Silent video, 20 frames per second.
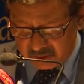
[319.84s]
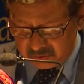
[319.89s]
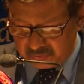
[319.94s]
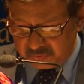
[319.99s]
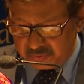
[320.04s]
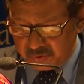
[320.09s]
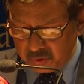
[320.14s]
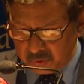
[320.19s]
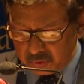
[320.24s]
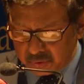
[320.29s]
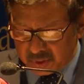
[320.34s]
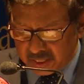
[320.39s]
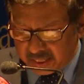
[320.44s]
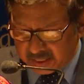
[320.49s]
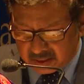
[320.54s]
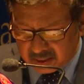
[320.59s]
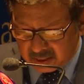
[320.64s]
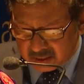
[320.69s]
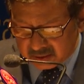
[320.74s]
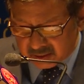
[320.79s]
Few
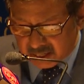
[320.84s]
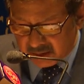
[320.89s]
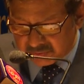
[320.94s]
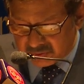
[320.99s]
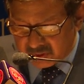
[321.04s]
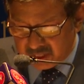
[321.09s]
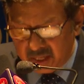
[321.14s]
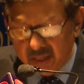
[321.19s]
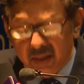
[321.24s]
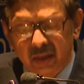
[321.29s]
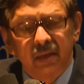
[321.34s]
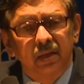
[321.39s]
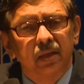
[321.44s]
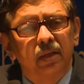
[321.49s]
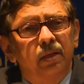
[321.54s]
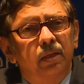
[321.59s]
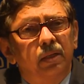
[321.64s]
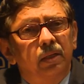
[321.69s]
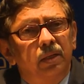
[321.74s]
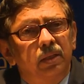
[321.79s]
sectors have
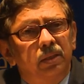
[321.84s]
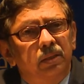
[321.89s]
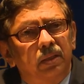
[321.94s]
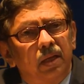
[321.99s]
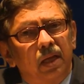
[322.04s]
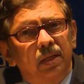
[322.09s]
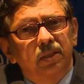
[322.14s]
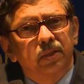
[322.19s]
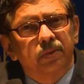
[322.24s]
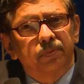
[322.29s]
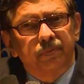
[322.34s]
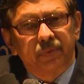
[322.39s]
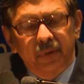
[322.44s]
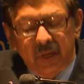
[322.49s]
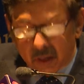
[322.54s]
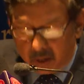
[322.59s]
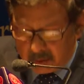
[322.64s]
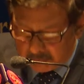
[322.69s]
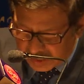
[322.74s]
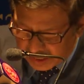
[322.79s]
seen such
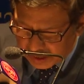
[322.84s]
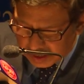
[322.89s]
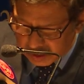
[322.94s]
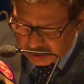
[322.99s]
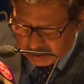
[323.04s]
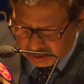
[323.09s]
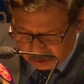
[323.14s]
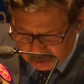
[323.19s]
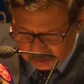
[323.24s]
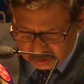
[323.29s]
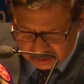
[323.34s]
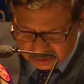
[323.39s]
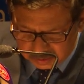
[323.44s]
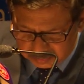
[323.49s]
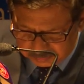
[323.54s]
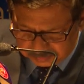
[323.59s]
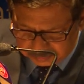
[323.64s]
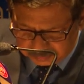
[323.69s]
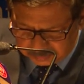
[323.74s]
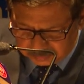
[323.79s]
phenomenal growth.
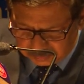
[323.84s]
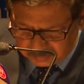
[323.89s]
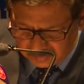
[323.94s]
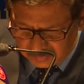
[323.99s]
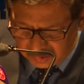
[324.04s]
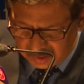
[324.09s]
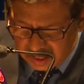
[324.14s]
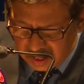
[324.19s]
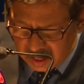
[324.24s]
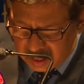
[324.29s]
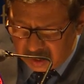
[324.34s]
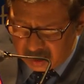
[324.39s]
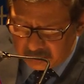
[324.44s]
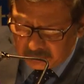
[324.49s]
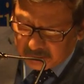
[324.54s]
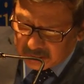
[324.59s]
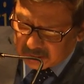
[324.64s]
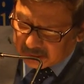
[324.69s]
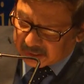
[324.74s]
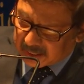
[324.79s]

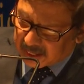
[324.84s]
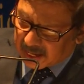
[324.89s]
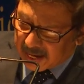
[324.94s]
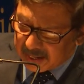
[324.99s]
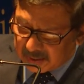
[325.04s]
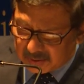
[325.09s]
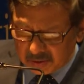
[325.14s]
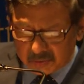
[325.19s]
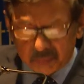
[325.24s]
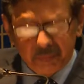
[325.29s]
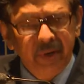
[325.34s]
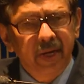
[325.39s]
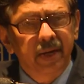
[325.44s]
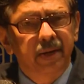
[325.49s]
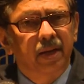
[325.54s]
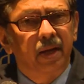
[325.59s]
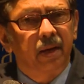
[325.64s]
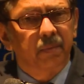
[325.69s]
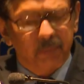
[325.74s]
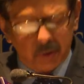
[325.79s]
However, the rise of
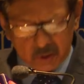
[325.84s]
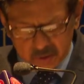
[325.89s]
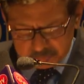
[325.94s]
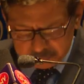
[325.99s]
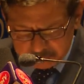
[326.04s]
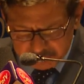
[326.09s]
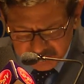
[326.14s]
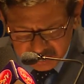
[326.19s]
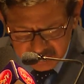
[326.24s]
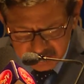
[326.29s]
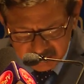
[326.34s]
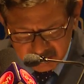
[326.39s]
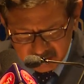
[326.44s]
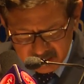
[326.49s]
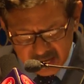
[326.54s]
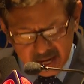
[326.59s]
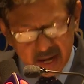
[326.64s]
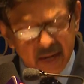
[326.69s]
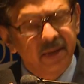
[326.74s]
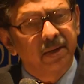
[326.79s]
media, both print
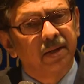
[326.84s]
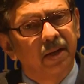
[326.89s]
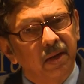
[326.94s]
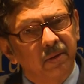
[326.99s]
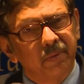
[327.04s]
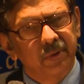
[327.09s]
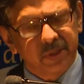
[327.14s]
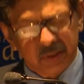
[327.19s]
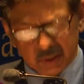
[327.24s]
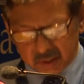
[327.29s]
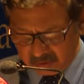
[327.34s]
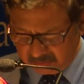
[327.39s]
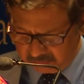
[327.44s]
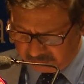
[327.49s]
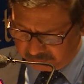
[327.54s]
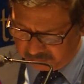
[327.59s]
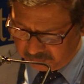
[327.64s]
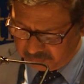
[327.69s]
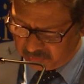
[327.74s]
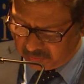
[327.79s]
and television,
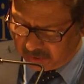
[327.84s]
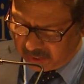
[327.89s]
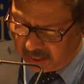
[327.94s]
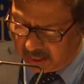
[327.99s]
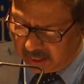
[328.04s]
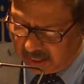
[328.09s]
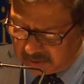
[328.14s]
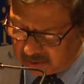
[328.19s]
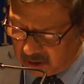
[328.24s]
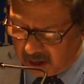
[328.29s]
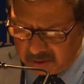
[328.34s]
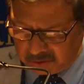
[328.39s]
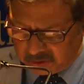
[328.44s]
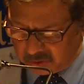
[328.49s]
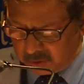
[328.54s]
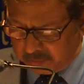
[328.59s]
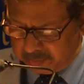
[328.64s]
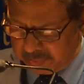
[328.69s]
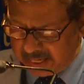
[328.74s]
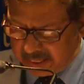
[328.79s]
has
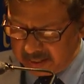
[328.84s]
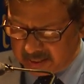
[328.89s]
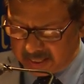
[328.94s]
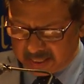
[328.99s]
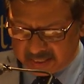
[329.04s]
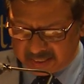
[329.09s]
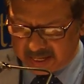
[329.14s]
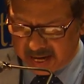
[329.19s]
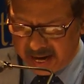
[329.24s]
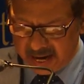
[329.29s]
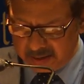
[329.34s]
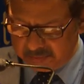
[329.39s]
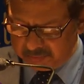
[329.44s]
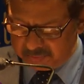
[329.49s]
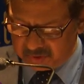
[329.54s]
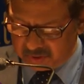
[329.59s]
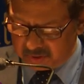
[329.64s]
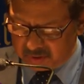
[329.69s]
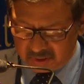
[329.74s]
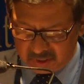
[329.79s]
also meant at
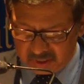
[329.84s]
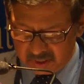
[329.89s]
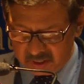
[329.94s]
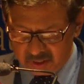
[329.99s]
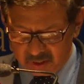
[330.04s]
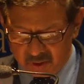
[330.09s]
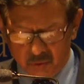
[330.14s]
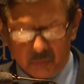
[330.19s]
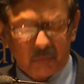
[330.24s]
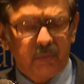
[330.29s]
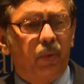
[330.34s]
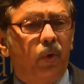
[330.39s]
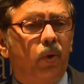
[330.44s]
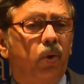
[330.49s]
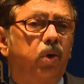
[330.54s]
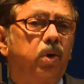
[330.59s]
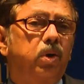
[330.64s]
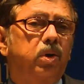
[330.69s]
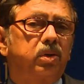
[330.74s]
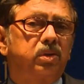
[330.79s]
times
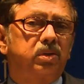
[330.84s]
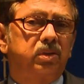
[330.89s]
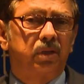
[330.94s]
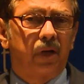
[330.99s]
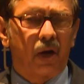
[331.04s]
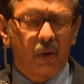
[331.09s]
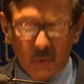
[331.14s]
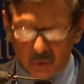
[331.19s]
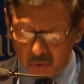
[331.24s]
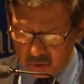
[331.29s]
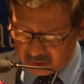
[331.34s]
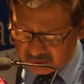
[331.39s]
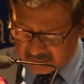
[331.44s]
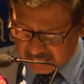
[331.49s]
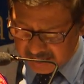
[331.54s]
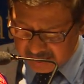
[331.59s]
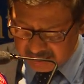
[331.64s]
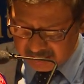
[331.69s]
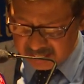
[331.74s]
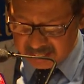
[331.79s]
more sound
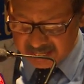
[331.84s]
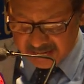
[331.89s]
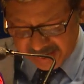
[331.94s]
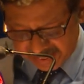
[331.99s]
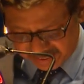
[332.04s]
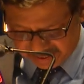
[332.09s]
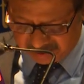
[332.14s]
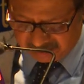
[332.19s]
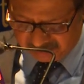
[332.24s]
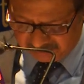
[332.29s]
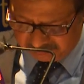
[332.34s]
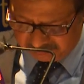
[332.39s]
than light.